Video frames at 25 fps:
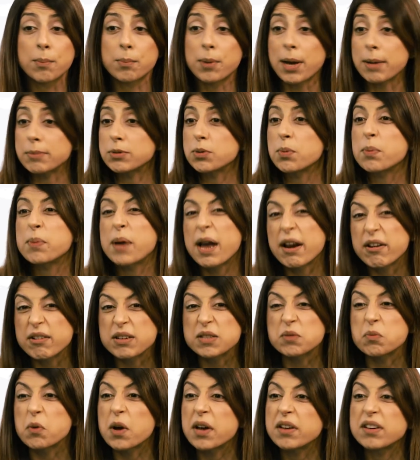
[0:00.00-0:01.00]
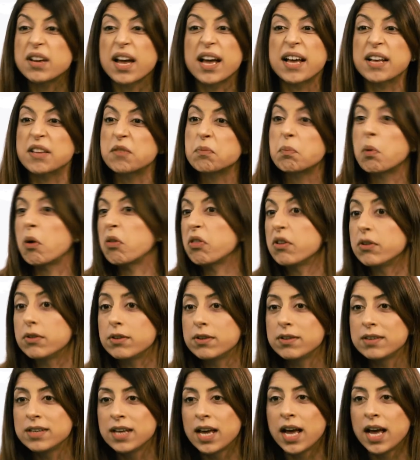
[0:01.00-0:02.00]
perhaps repairers weren't as bothered.